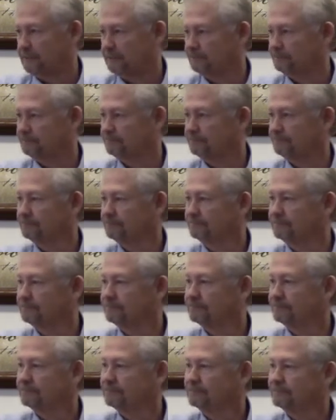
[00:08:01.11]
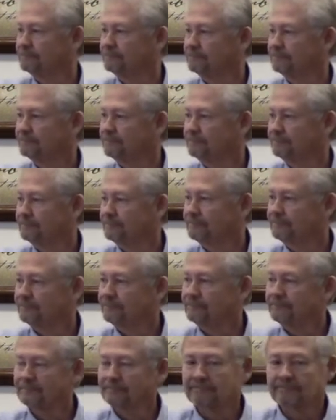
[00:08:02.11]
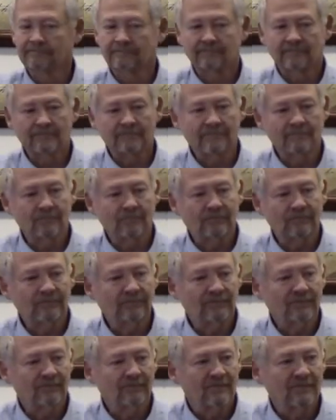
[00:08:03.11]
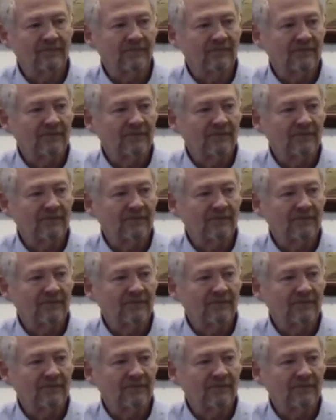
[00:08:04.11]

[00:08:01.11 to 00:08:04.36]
[no speech]